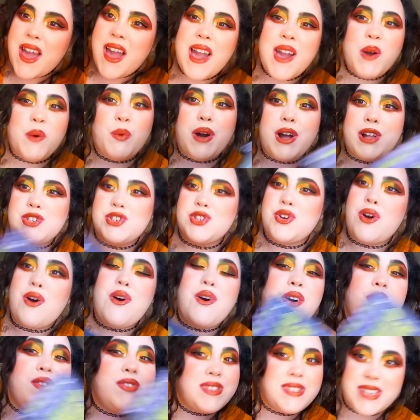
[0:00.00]
I watch her
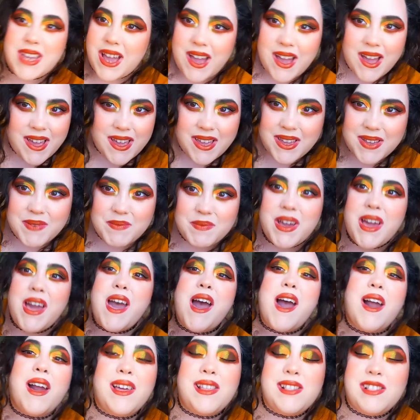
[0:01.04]
all the time.
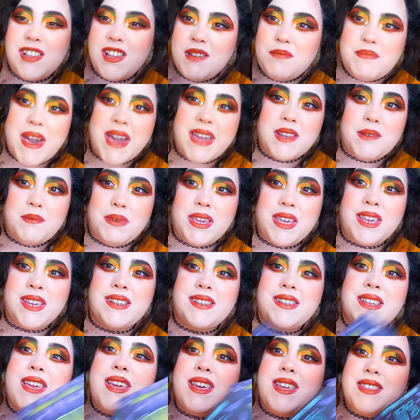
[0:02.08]
I love Batty
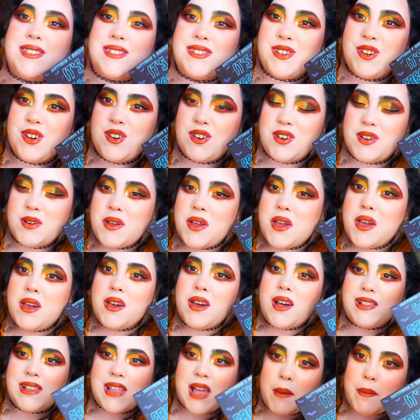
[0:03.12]
Bean. This is her
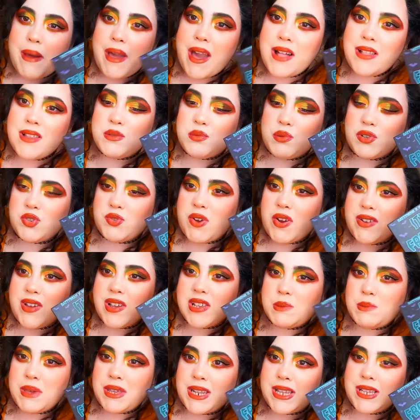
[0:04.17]
collab palettes with Shroud
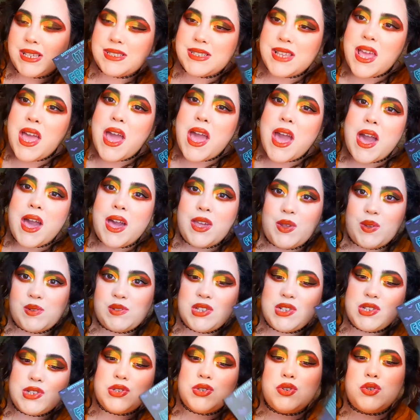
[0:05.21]
Cosmetics. I use
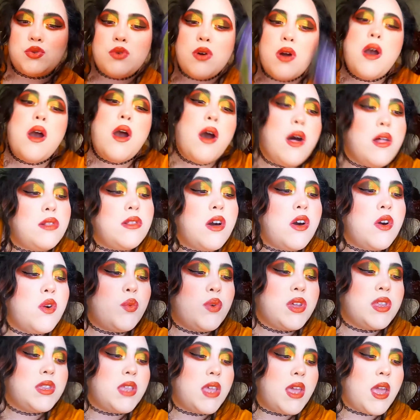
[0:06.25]
these two along
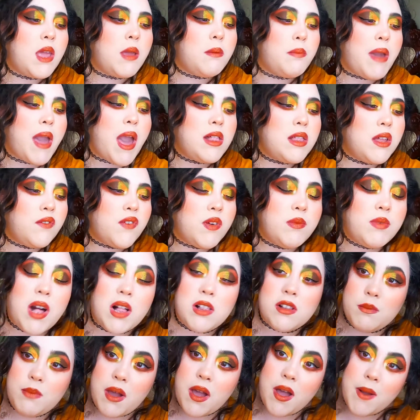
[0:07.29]
with a palette from
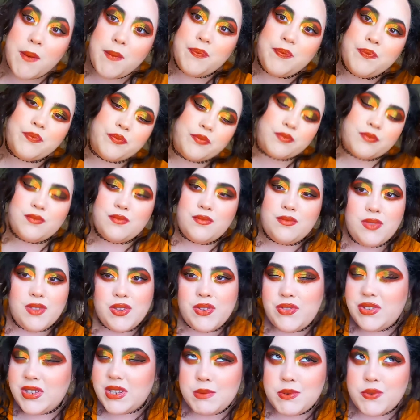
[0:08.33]
ColourPop.
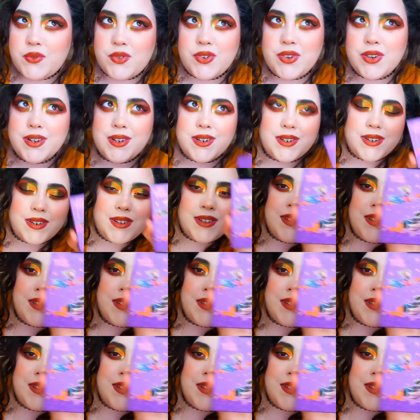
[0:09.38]
We've seen it before.